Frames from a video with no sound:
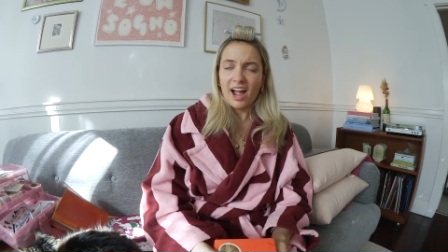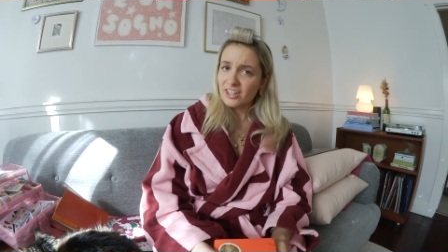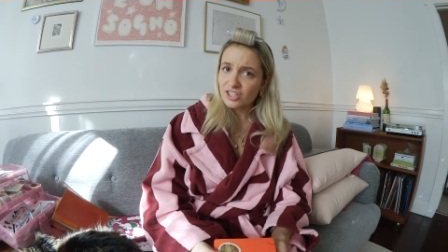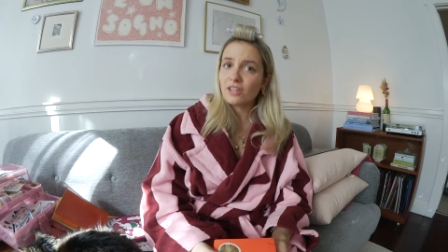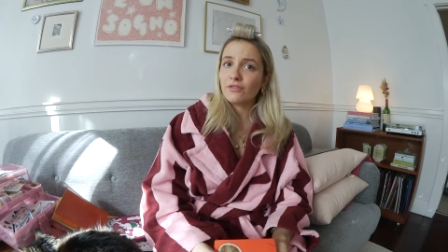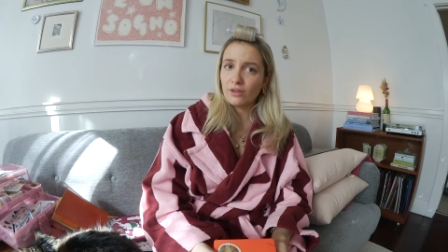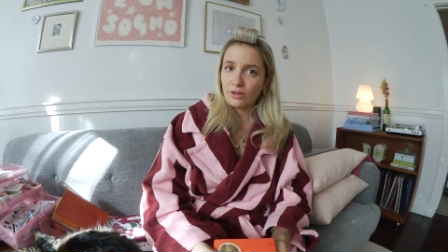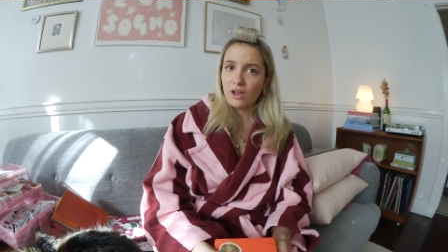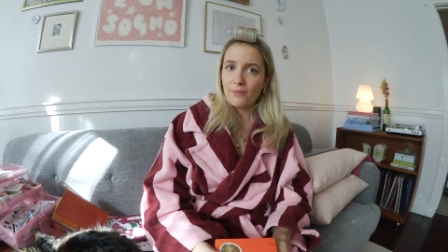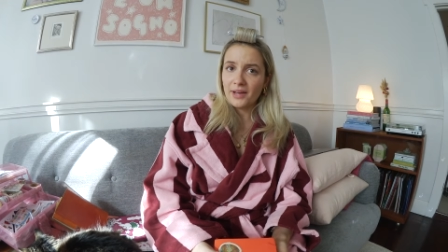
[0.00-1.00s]
I actually feel
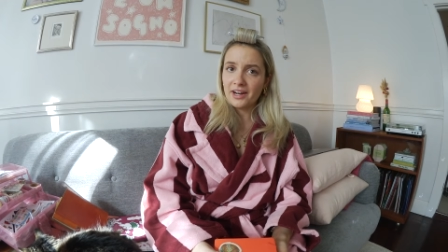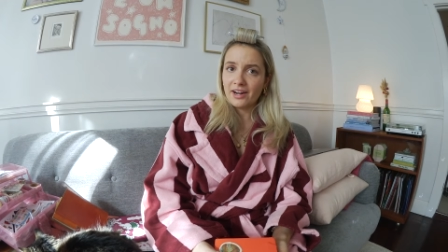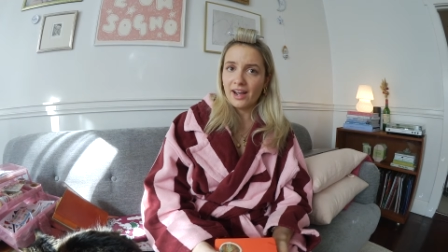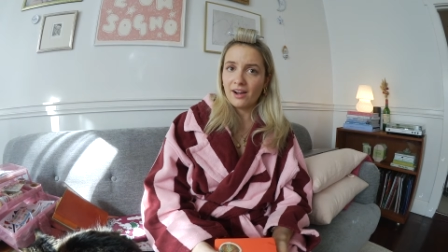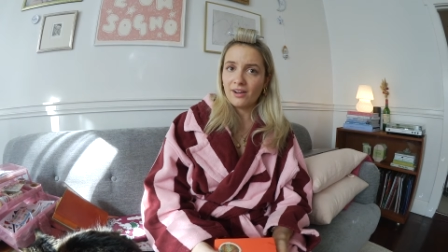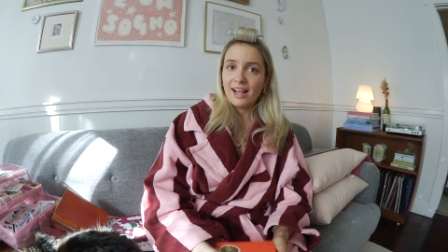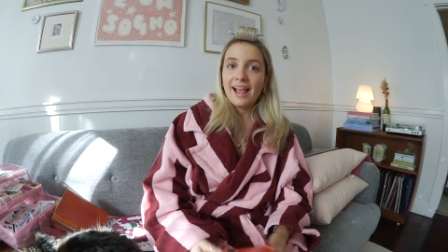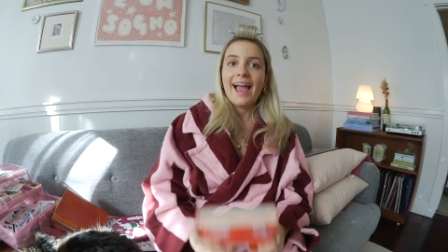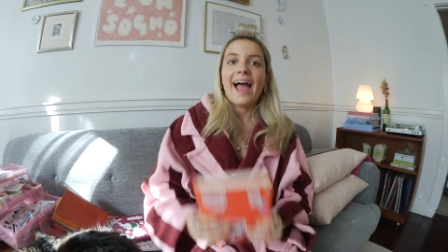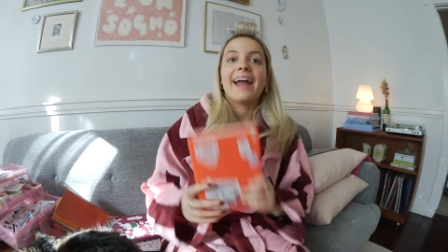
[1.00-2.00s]
a lot better now.
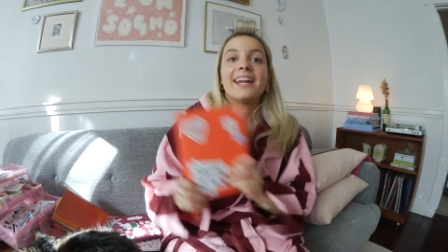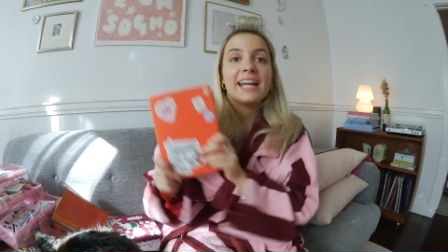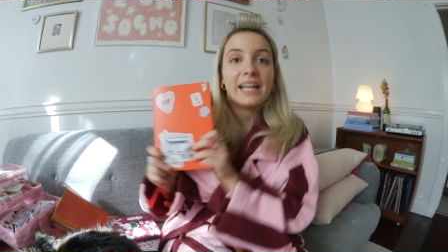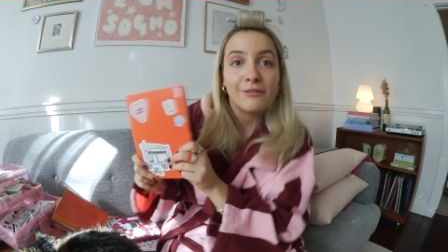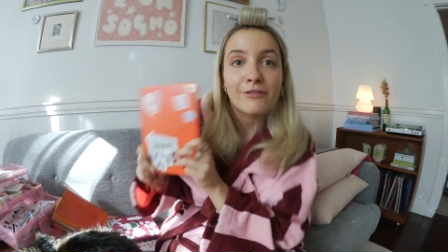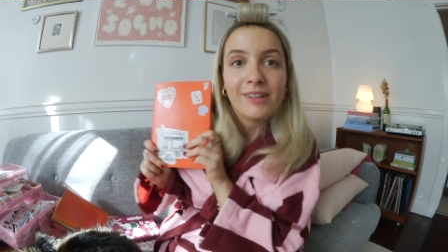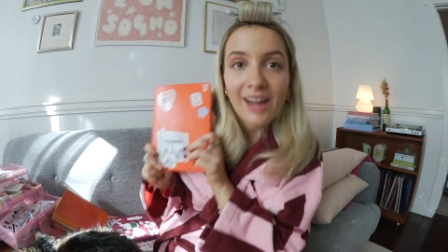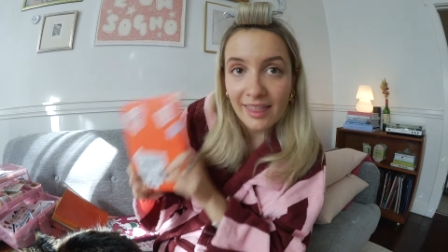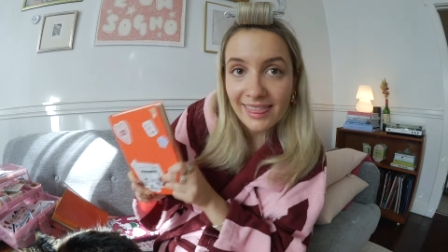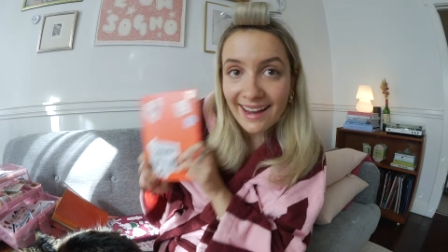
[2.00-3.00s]
And if
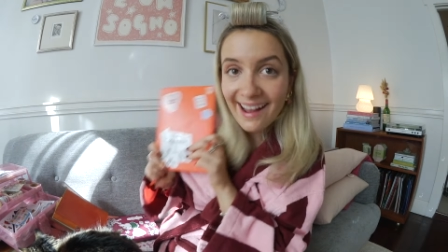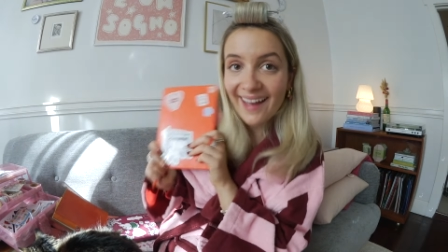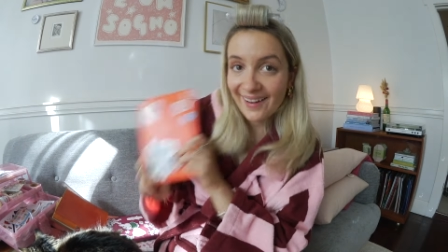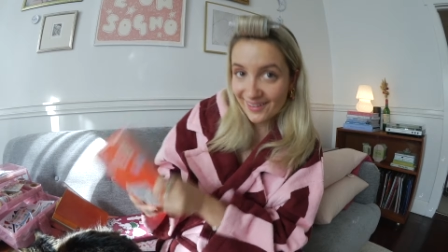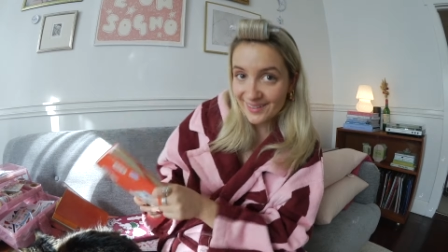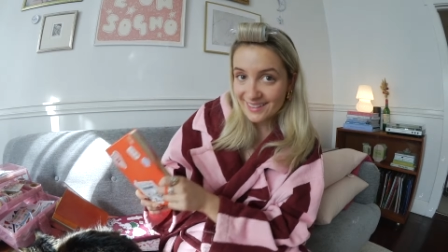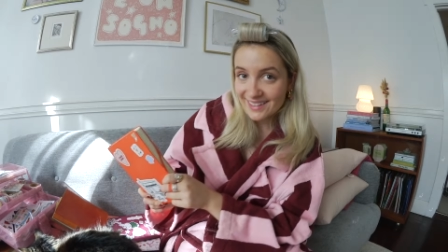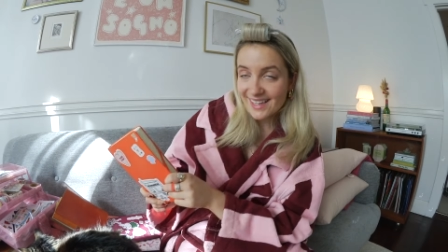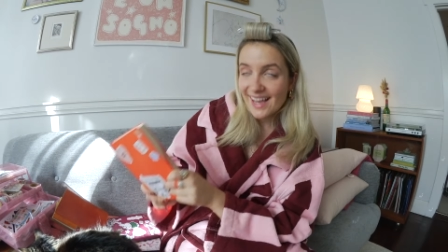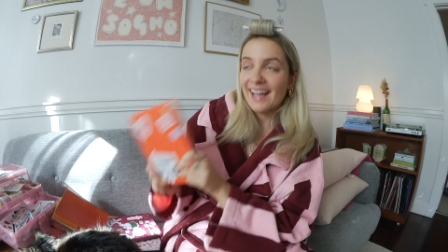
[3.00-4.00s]
nothing
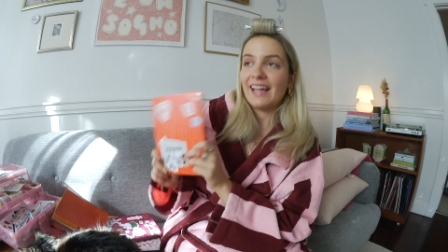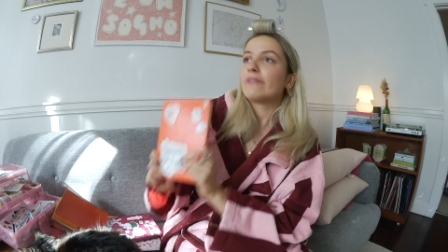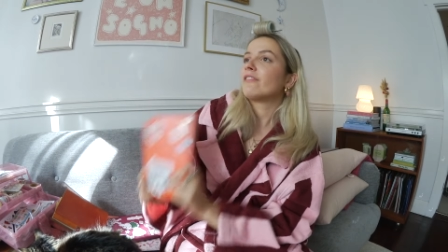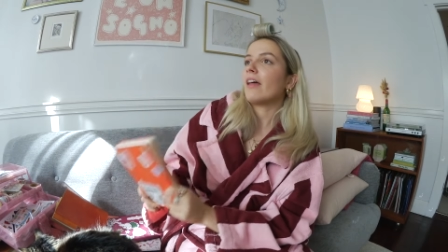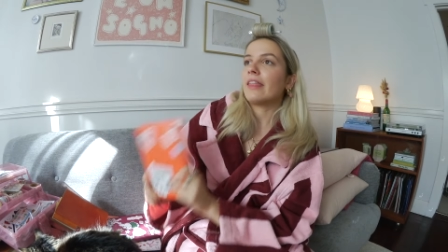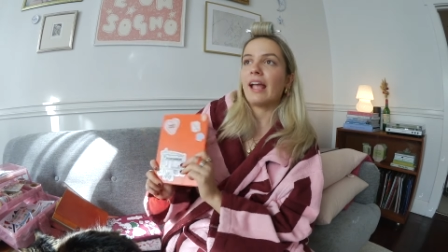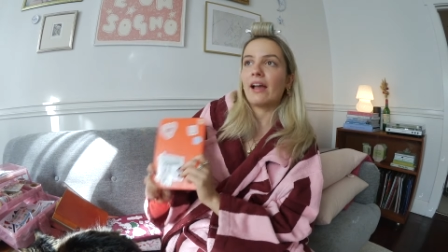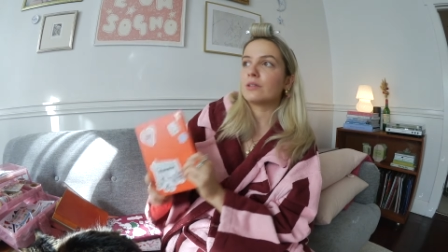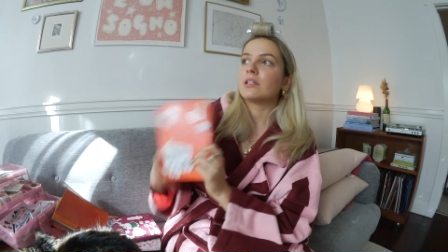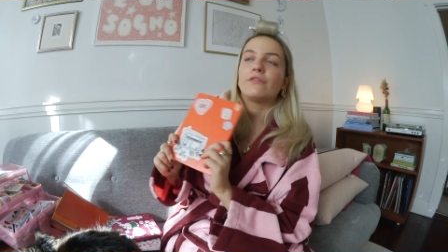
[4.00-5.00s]
else, if nothing
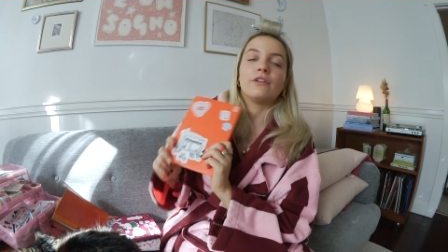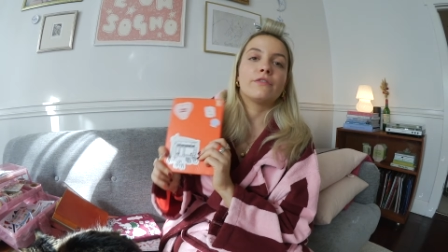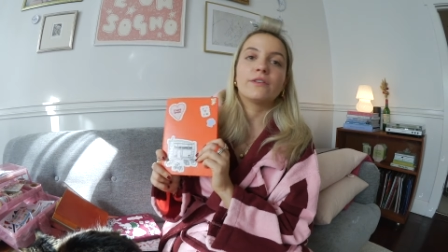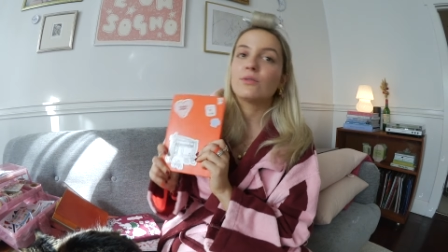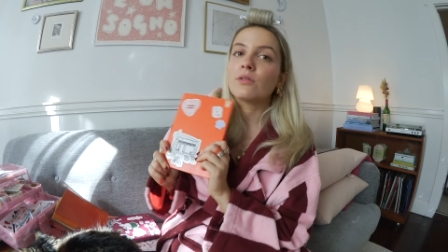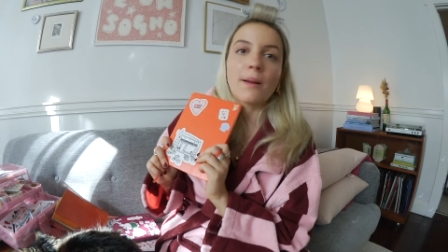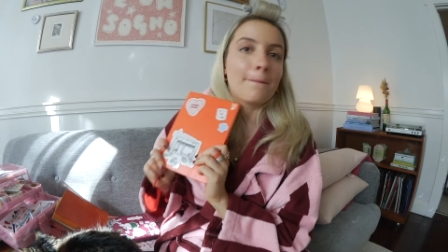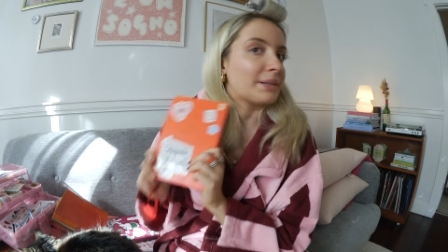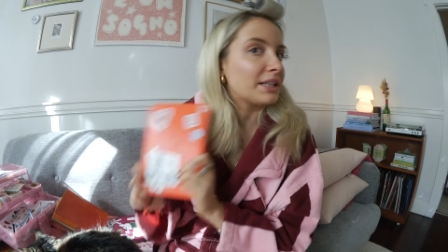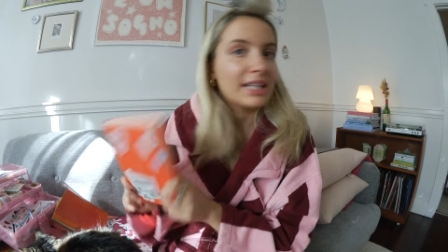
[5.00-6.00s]
else, if you feel
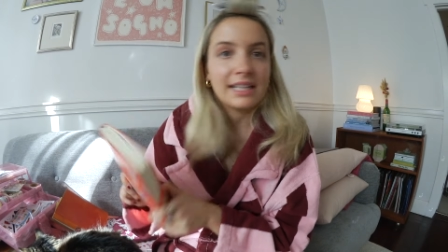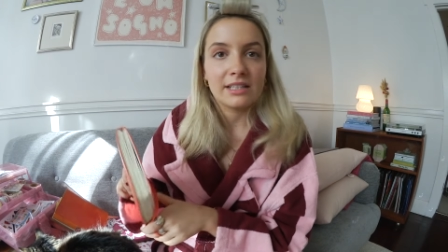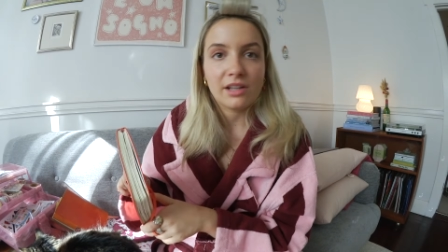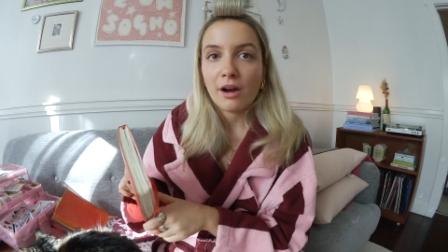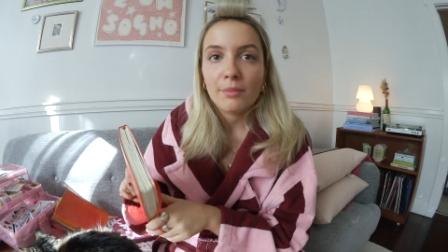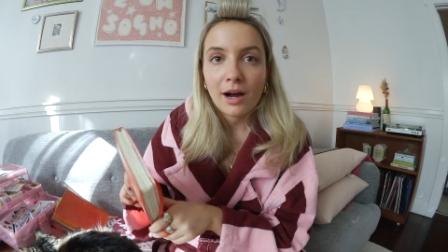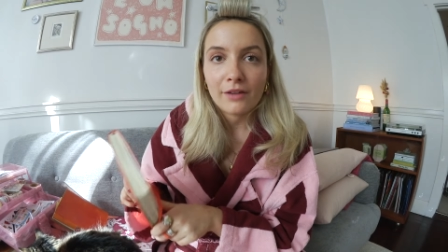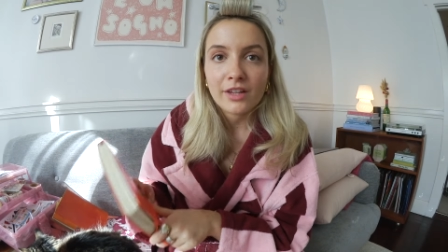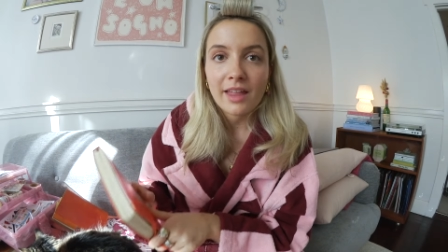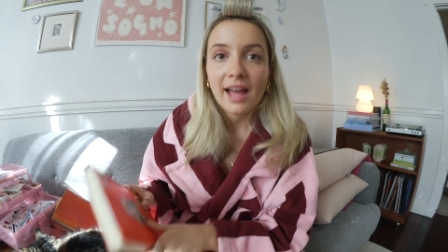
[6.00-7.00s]
completely terrible
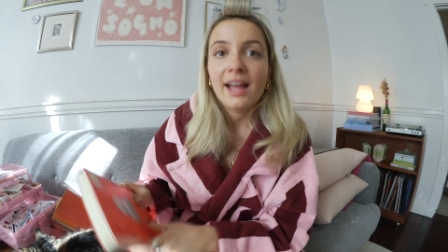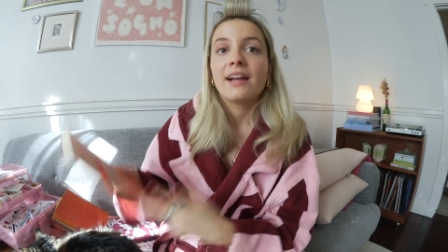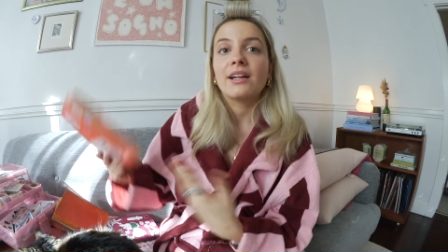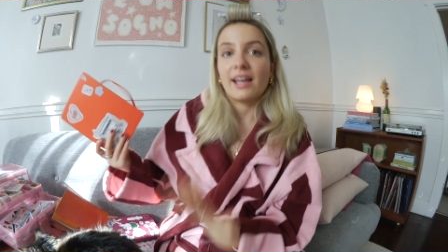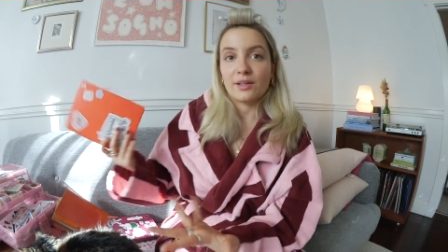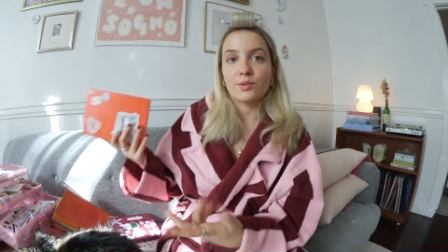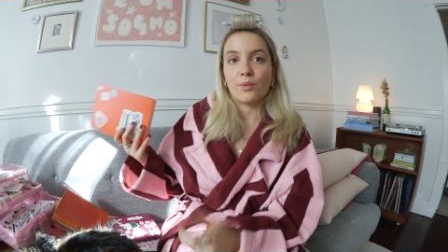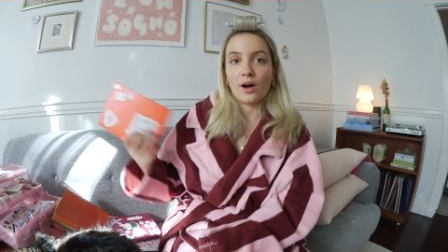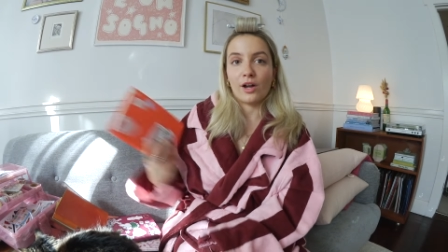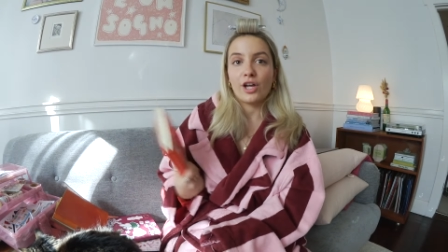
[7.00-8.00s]
after that, guess
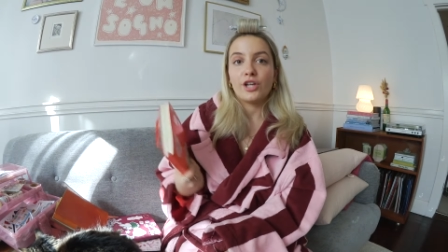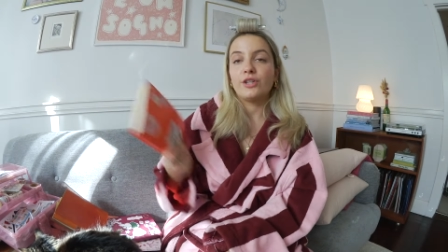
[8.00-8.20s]
what?